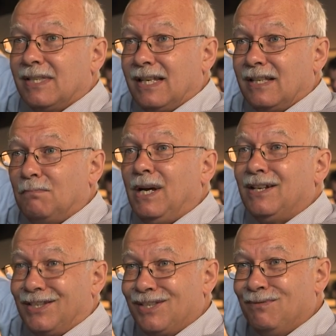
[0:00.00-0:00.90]
six
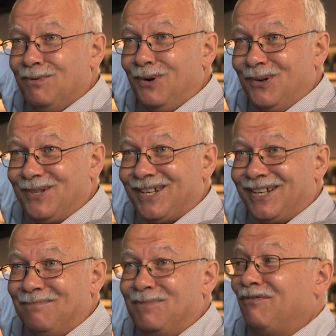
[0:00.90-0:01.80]
pints of water,
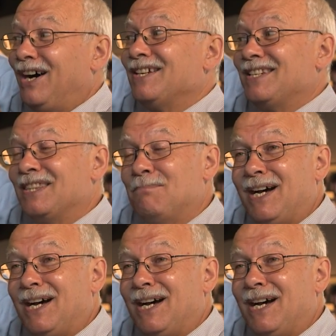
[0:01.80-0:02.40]
providing the